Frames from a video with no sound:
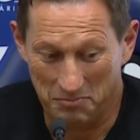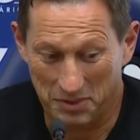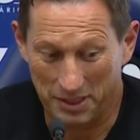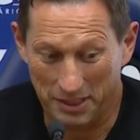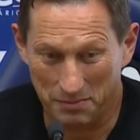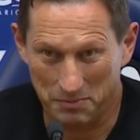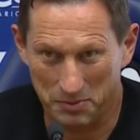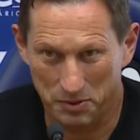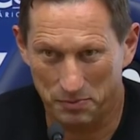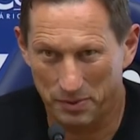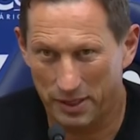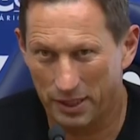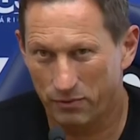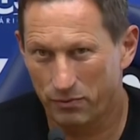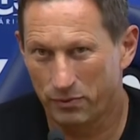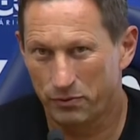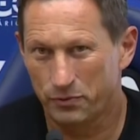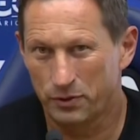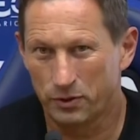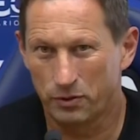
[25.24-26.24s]
comes
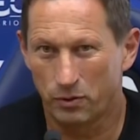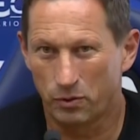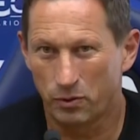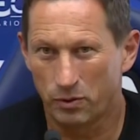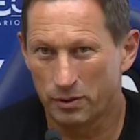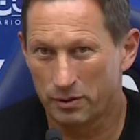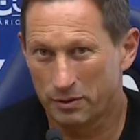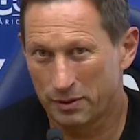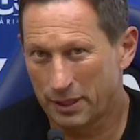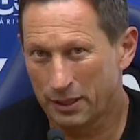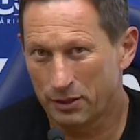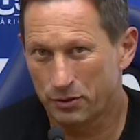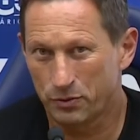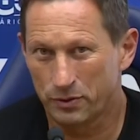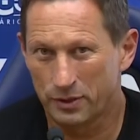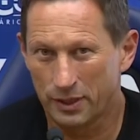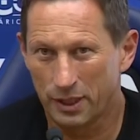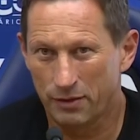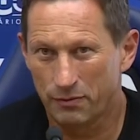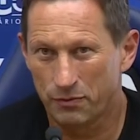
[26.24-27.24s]
back with a goal like
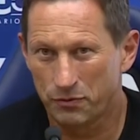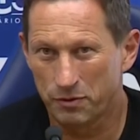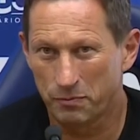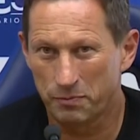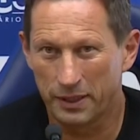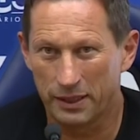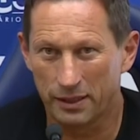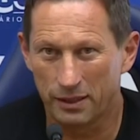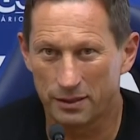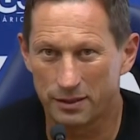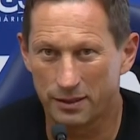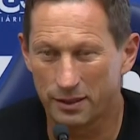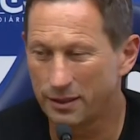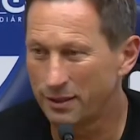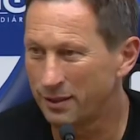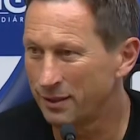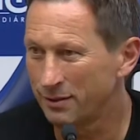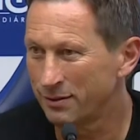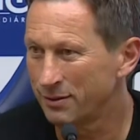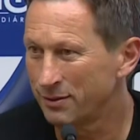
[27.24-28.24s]
today with the penalty,
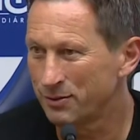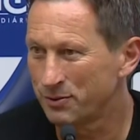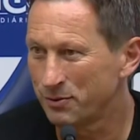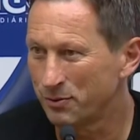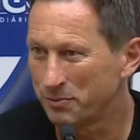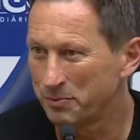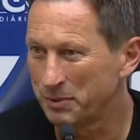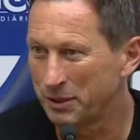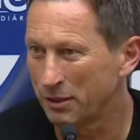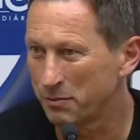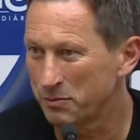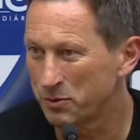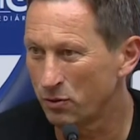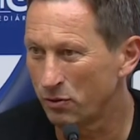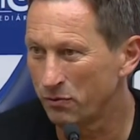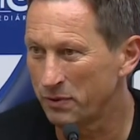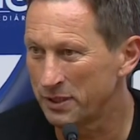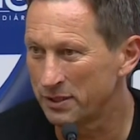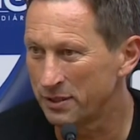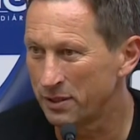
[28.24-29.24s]
then it becomes
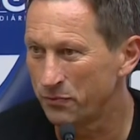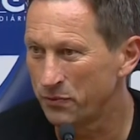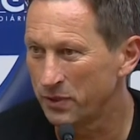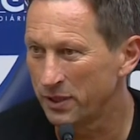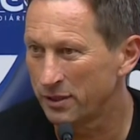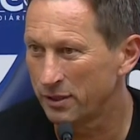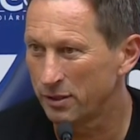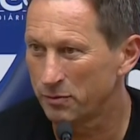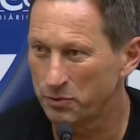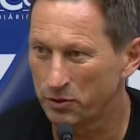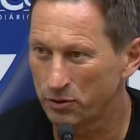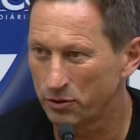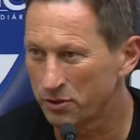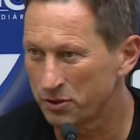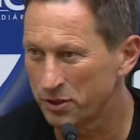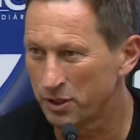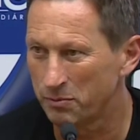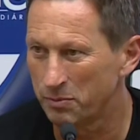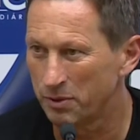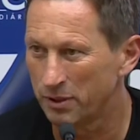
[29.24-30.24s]
always difficult
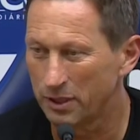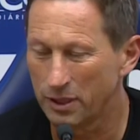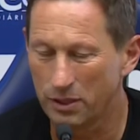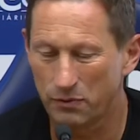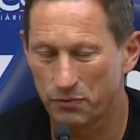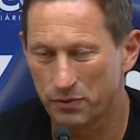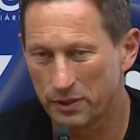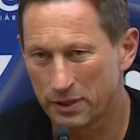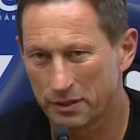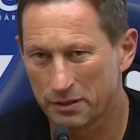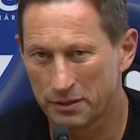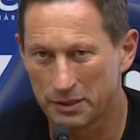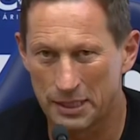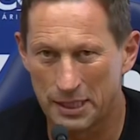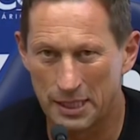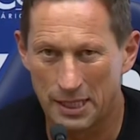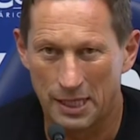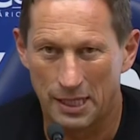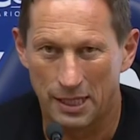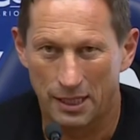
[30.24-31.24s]
because they believe. And then
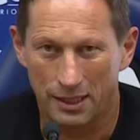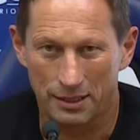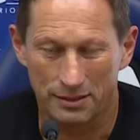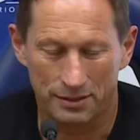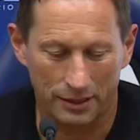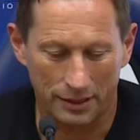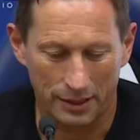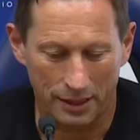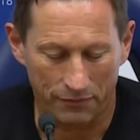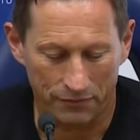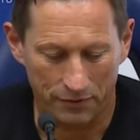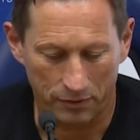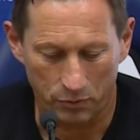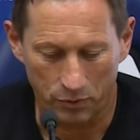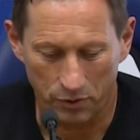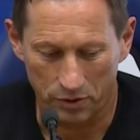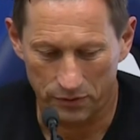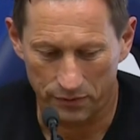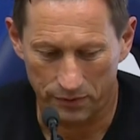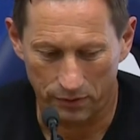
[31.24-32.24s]
I think
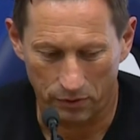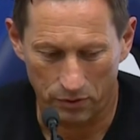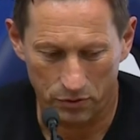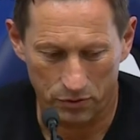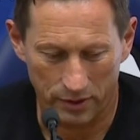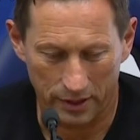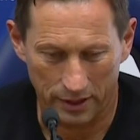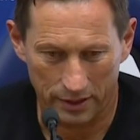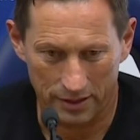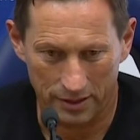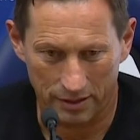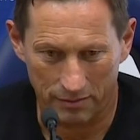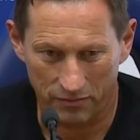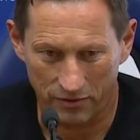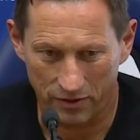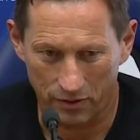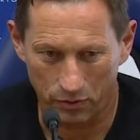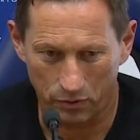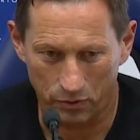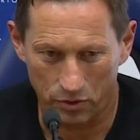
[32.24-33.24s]
afterwards we also had some
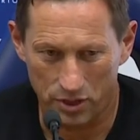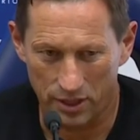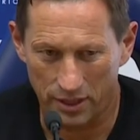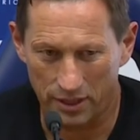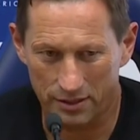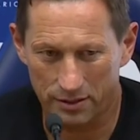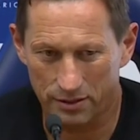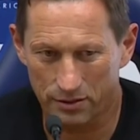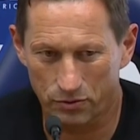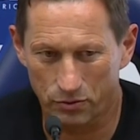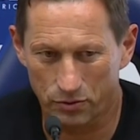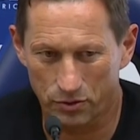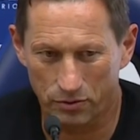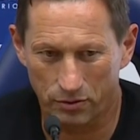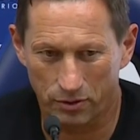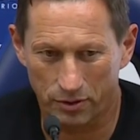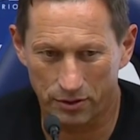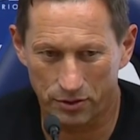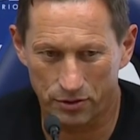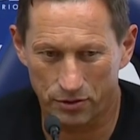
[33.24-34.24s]
very good chances to
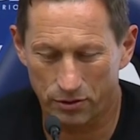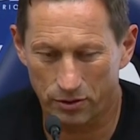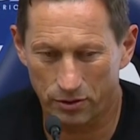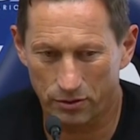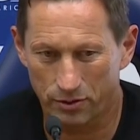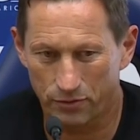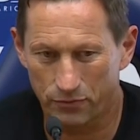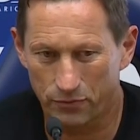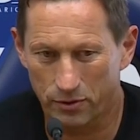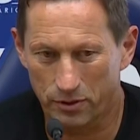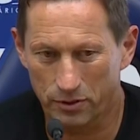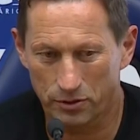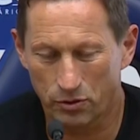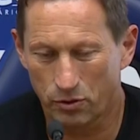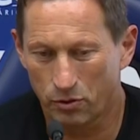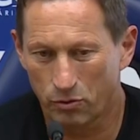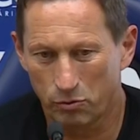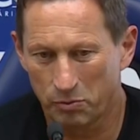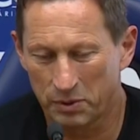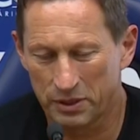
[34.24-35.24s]
score the third or fourth
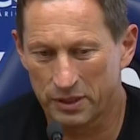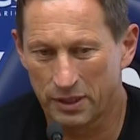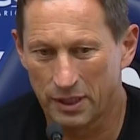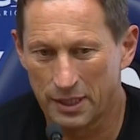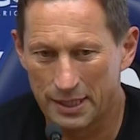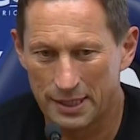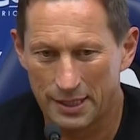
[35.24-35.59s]
goal, but